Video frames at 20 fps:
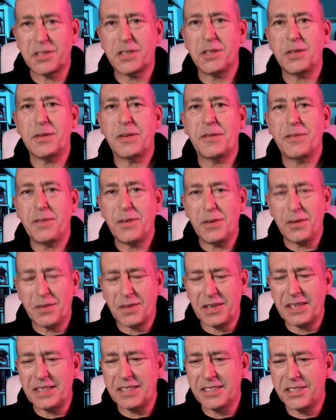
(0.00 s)
do a few
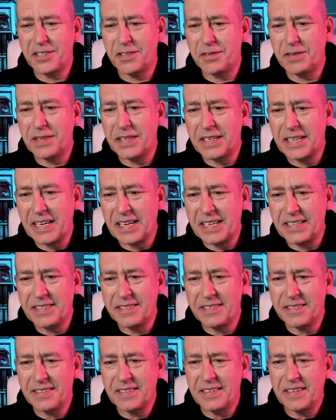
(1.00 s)
things during the day.